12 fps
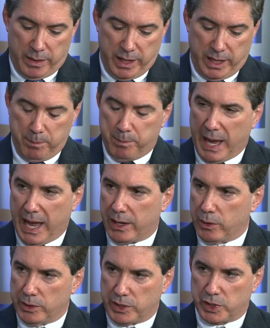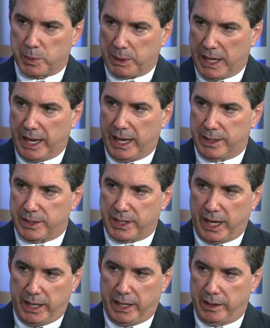the banner or display ad
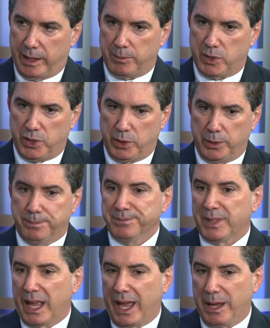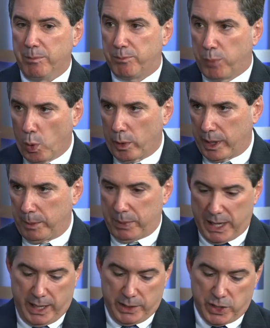is taking them to a
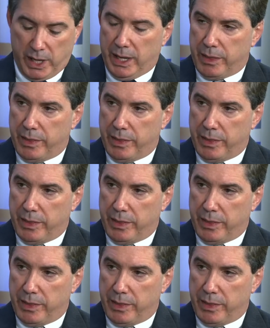boring page.